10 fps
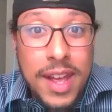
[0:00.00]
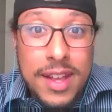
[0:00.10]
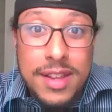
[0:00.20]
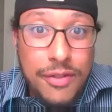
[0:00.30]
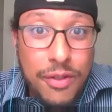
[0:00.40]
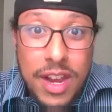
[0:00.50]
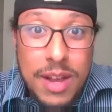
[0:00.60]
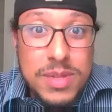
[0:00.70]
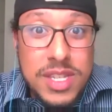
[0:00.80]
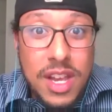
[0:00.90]
free
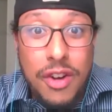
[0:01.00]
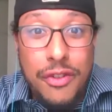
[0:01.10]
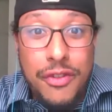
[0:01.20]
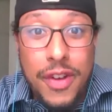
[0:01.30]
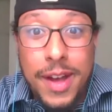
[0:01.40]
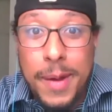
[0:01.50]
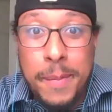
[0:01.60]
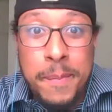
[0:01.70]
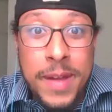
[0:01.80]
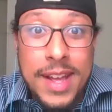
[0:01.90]
himself
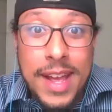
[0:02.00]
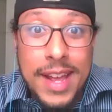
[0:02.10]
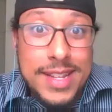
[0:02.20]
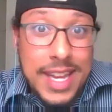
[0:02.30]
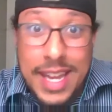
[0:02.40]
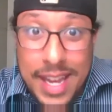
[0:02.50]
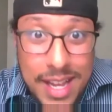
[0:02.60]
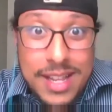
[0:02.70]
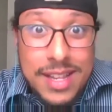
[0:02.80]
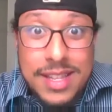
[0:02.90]
and to
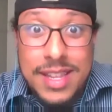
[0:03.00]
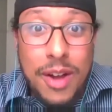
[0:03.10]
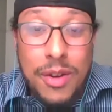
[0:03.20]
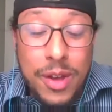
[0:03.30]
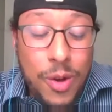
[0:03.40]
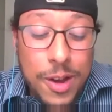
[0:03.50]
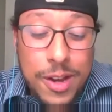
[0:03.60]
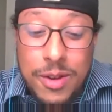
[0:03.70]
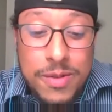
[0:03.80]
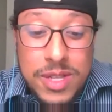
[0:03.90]
get downhill on
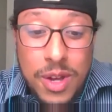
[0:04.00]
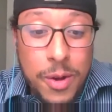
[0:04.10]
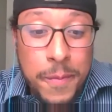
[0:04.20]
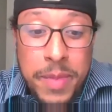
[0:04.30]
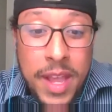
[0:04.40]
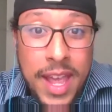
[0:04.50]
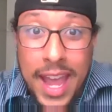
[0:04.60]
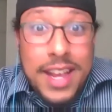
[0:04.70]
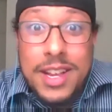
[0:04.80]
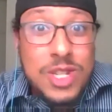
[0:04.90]
you. So, and
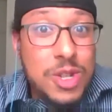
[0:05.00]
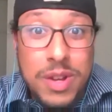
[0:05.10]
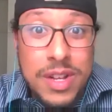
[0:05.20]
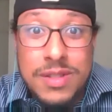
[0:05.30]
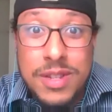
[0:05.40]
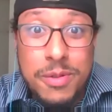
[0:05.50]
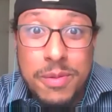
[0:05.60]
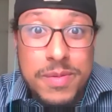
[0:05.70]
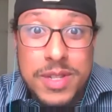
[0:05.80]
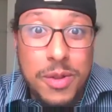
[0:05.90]
he can shoot it too.
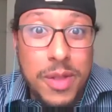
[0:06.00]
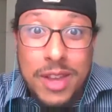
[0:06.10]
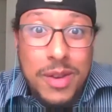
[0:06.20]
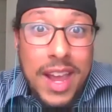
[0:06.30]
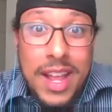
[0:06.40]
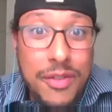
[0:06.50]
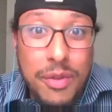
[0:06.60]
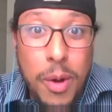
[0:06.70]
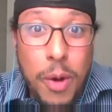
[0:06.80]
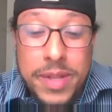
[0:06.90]
So like, you can't leave him
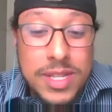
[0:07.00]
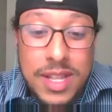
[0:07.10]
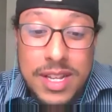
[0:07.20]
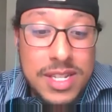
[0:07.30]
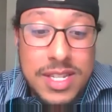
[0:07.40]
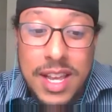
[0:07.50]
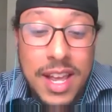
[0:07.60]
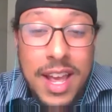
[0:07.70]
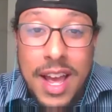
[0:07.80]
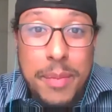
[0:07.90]
open. So there's just,
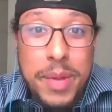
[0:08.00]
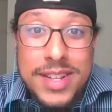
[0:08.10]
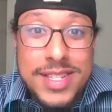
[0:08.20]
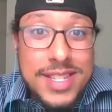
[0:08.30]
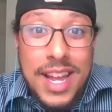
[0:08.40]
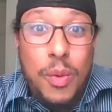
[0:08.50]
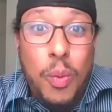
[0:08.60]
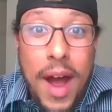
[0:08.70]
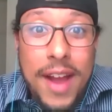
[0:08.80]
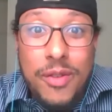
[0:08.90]
I mean, he's just got a
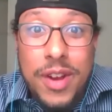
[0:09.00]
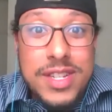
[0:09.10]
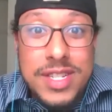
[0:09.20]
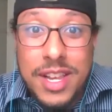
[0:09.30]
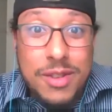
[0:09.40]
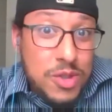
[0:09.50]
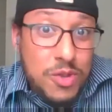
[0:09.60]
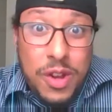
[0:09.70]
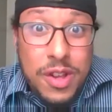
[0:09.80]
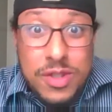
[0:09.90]
wide range of skills.
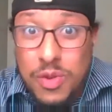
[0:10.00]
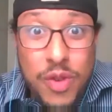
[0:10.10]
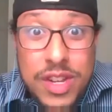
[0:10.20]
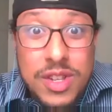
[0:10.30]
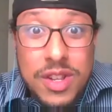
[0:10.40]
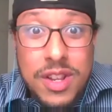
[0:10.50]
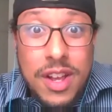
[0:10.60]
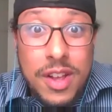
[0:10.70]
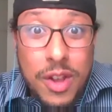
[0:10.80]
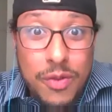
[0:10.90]
There's a
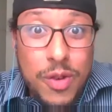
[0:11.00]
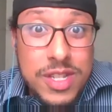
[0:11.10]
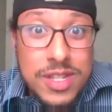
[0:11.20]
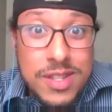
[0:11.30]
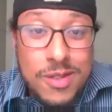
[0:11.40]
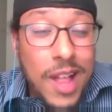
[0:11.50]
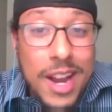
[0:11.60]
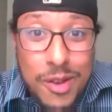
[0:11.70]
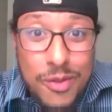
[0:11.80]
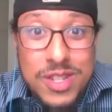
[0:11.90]
lot of good
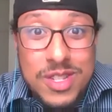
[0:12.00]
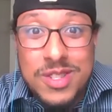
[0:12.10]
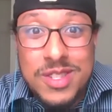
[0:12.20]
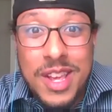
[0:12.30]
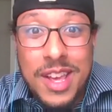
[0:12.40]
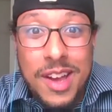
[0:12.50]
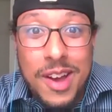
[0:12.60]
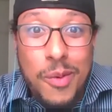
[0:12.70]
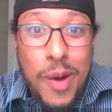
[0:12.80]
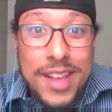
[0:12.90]
reasons
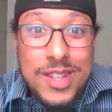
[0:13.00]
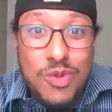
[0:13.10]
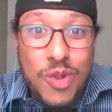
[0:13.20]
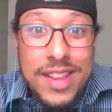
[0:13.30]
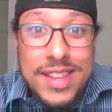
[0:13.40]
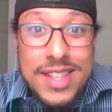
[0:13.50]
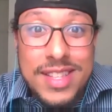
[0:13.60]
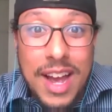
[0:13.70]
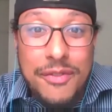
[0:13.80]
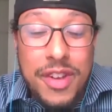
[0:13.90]
why he's ranked in the
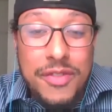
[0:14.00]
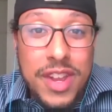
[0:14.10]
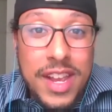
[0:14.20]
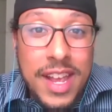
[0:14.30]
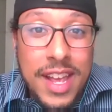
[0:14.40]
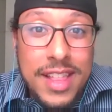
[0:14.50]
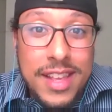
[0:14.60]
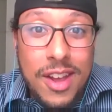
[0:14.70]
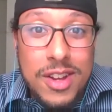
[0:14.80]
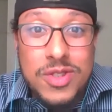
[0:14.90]
top 50 in the
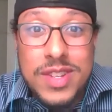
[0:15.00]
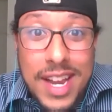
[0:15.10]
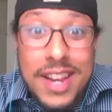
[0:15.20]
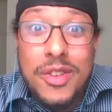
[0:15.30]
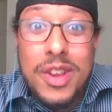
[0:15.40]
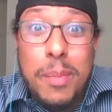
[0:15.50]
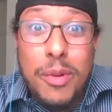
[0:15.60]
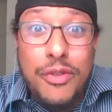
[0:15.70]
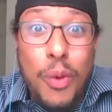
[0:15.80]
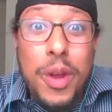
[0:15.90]
country, technically number
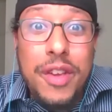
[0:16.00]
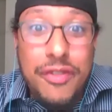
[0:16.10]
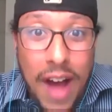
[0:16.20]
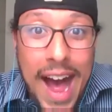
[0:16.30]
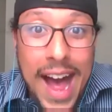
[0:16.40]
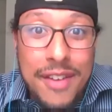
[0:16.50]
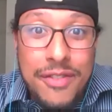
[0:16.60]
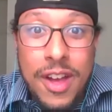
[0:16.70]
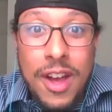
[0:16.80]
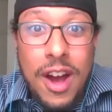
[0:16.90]
45
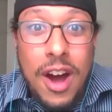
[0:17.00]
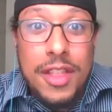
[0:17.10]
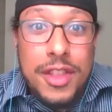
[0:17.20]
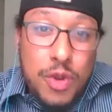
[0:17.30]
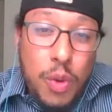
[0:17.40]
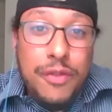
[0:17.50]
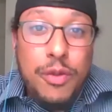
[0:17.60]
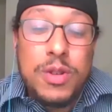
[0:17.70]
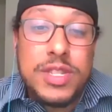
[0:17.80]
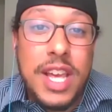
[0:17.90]
on the
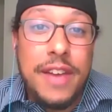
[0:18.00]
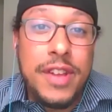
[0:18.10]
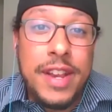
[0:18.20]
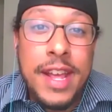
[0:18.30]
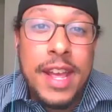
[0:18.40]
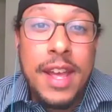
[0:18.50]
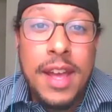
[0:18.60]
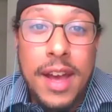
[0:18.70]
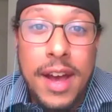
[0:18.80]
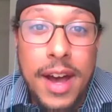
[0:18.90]
24/7
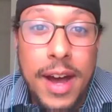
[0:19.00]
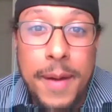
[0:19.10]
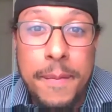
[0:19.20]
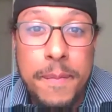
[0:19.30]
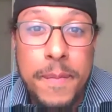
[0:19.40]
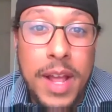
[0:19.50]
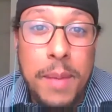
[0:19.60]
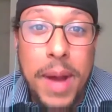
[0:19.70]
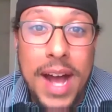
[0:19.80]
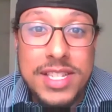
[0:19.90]

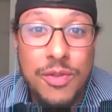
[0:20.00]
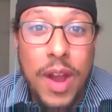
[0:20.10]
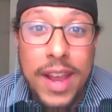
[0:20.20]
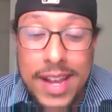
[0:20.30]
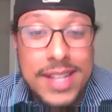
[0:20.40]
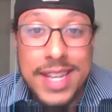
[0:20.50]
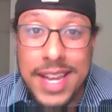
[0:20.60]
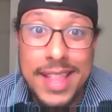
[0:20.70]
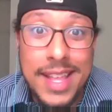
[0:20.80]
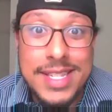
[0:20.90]
composite rankings.
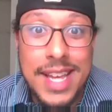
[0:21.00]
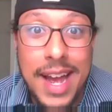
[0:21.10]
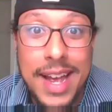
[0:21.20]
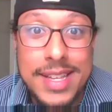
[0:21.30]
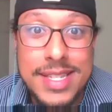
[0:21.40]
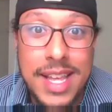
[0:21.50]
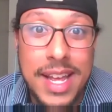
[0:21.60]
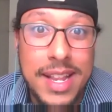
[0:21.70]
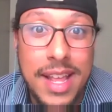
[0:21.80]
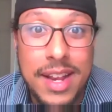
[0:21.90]
Again, that's the highest
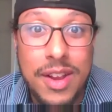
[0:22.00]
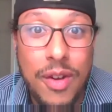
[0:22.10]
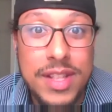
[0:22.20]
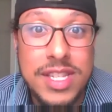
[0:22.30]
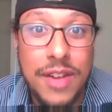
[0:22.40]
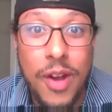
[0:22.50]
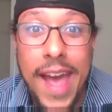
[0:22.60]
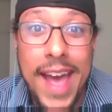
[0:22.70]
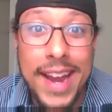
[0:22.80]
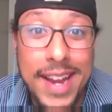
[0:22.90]
that Creighton's ever
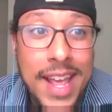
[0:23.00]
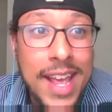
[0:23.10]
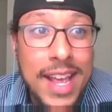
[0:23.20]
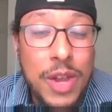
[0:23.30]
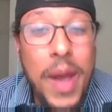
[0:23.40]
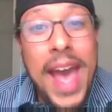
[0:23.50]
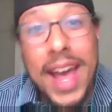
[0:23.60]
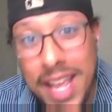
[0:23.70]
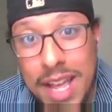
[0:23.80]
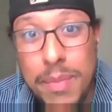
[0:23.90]
had. And you add
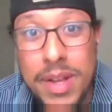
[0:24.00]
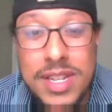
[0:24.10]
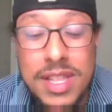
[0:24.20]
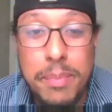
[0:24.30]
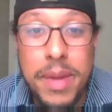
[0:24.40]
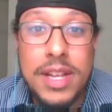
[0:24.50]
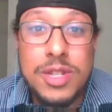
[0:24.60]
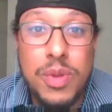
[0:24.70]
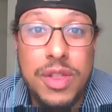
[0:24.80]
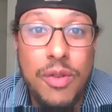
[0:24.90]
him into the
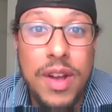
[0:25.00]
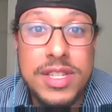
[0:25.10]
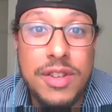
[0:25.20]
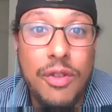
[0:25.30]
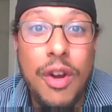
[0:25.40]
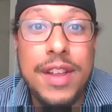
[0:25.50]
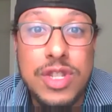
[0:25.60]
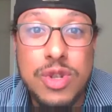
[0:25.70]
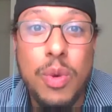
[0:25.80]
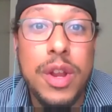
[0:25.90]
mix with the rest of Creighton's
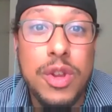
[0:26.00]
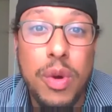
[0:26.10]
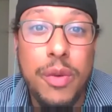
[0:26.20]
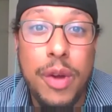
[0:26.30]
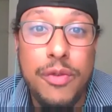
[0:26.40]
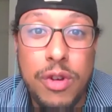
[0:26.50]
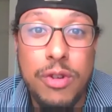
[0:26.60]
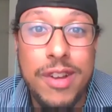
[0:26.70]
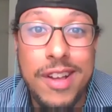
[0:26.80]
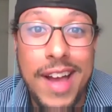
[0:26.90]
2021
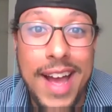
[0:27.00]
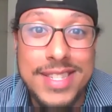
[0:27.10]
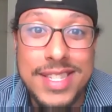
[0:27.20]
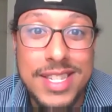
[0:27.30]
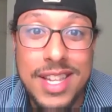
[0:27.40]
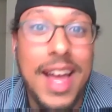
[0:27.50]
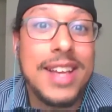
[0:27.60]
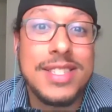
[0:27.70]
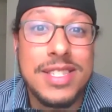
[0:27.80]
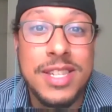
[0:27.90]
recruiting class, and this
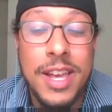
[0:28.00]
class is